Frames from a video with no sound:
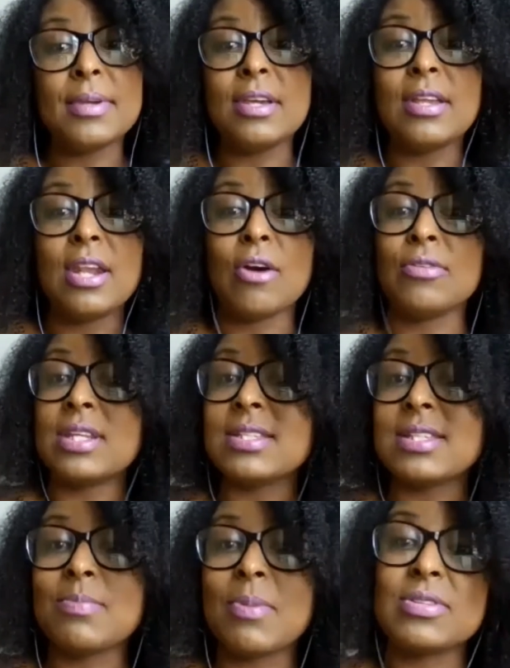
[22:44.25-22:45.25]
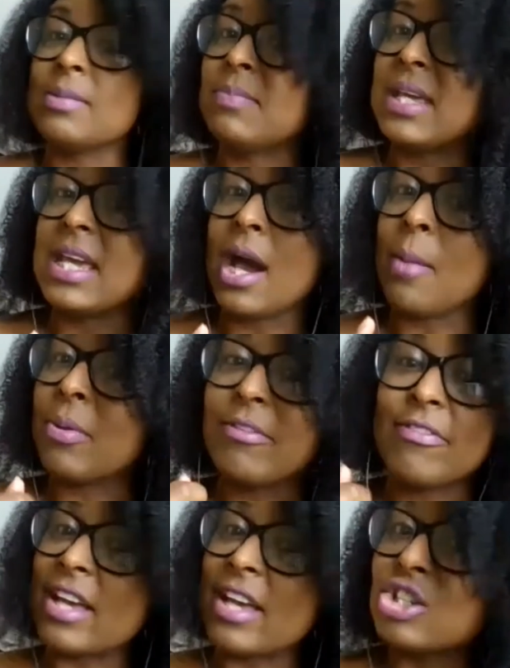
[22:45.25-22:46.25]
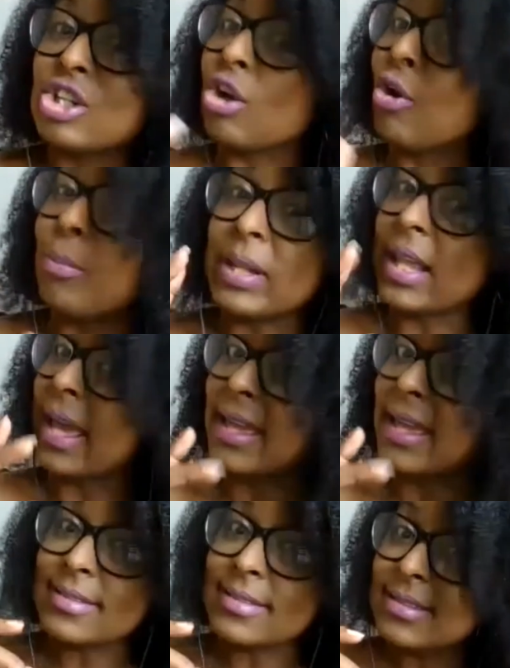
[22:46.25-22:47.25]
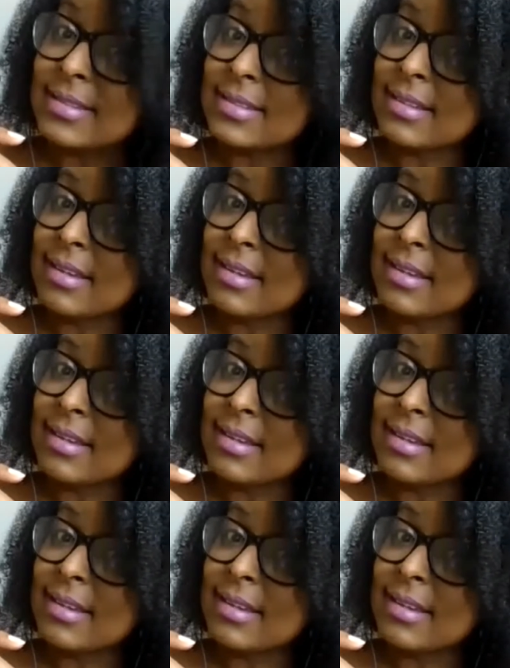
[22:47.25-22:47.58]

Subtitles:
You know, this is supposed to be a professional place